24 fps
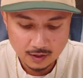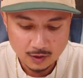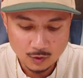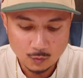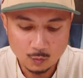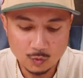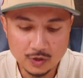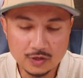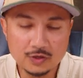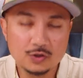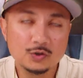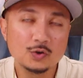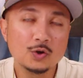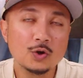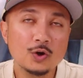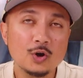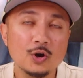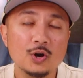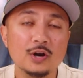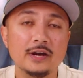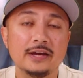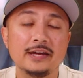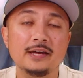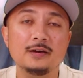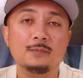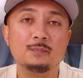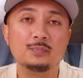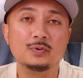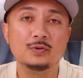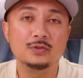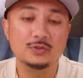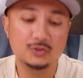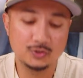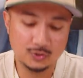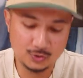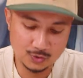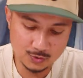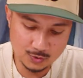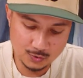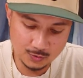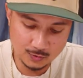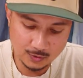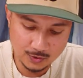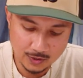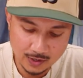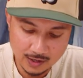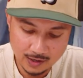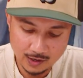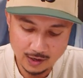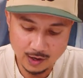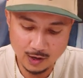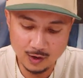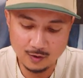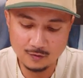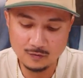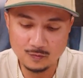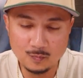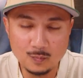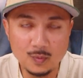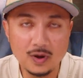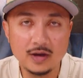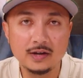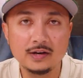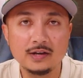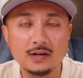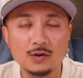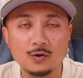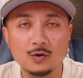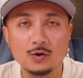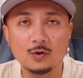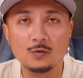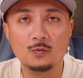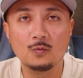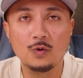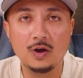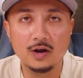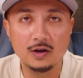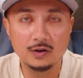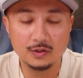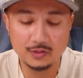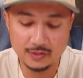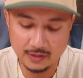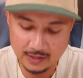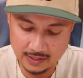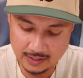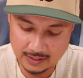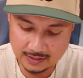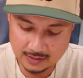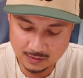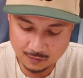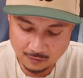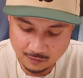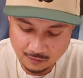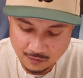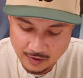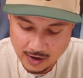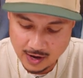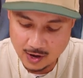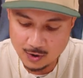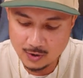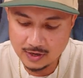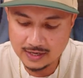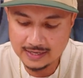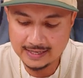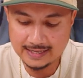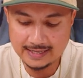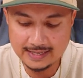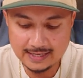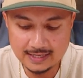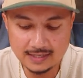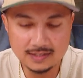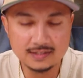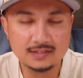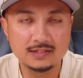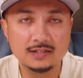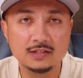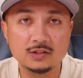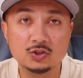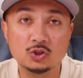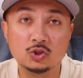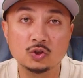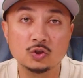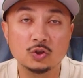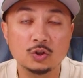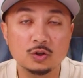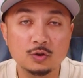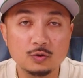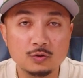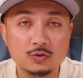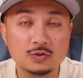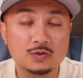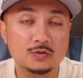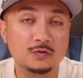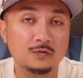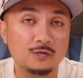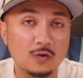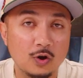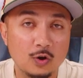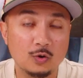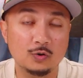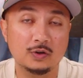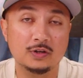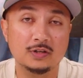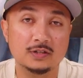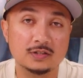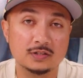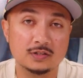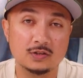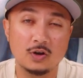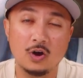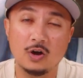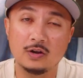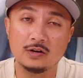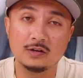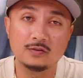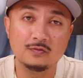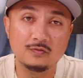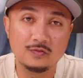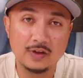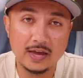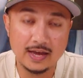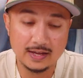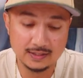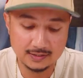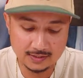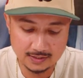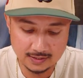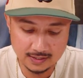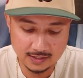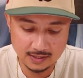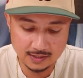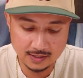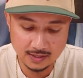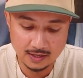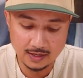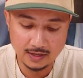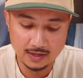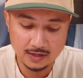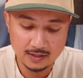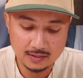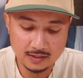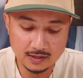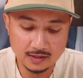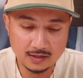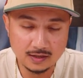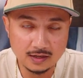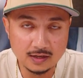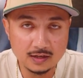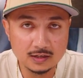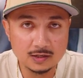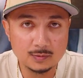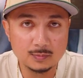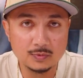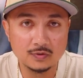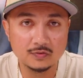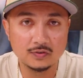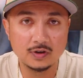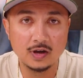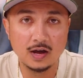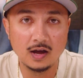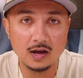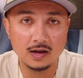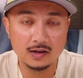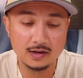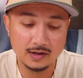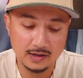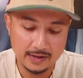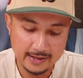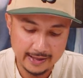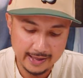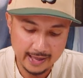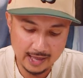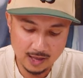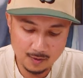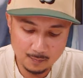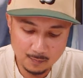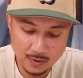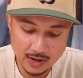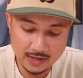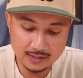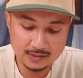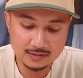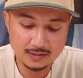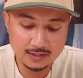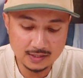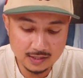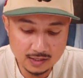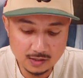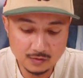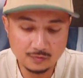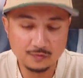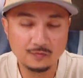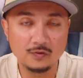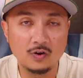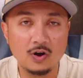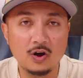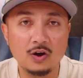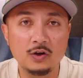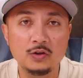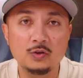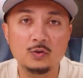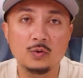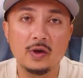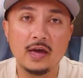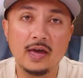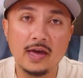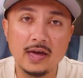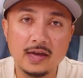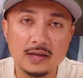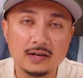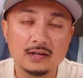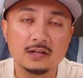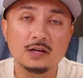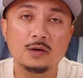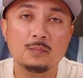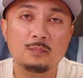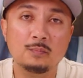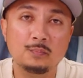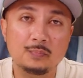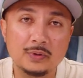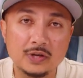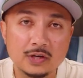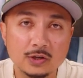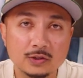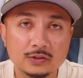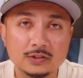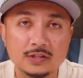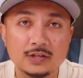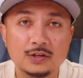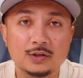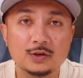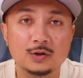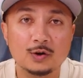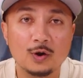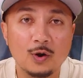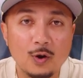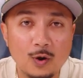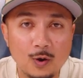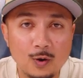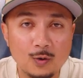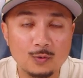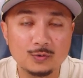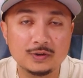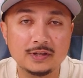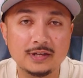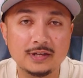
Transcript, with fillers: When you're in pursuit of money or wealth, it's very easy to lose focus on advancing the kingdom of God. And by default, you end up building your own